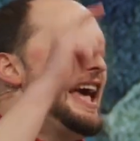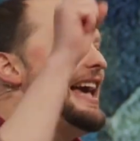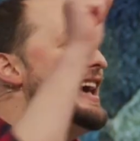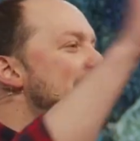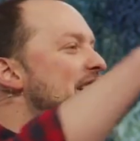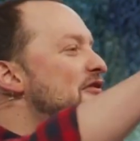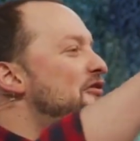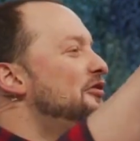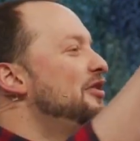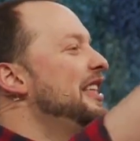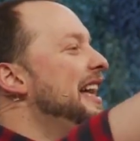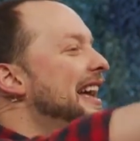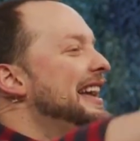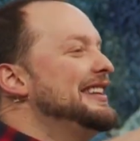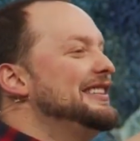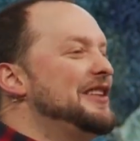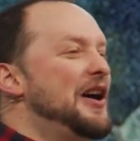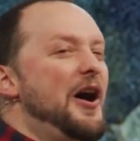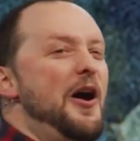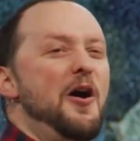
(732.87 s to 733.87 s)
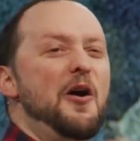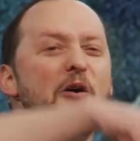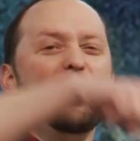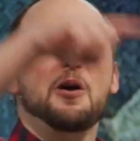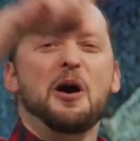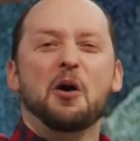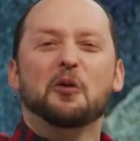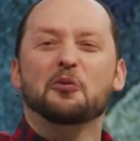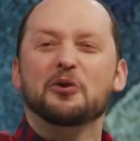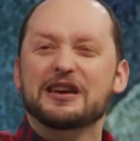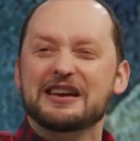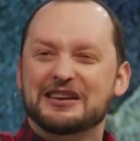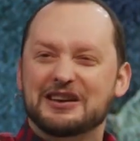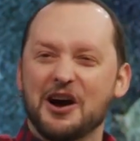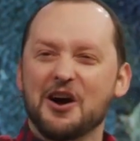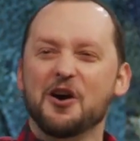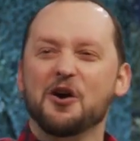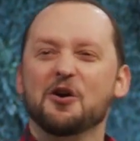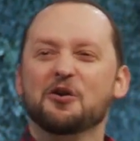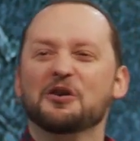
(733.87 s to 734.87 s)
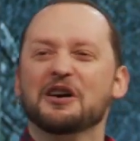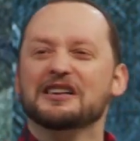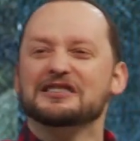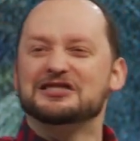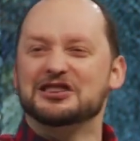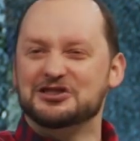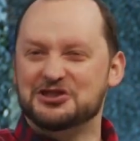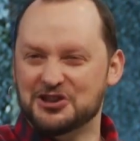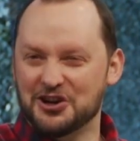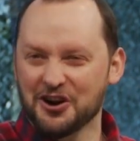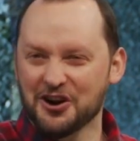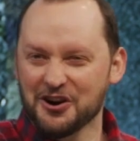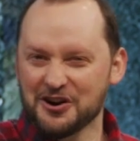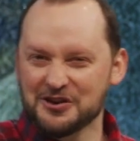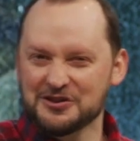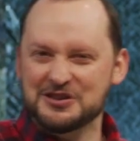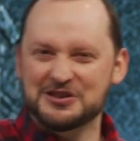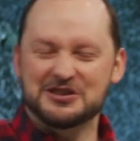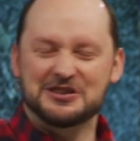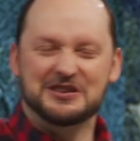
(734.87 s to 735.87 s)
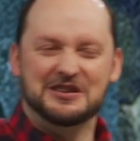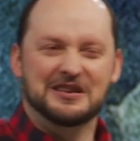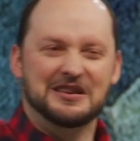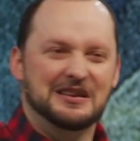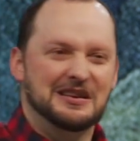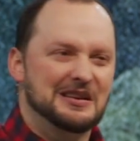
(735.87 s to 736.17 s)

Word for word: If they know we go to church,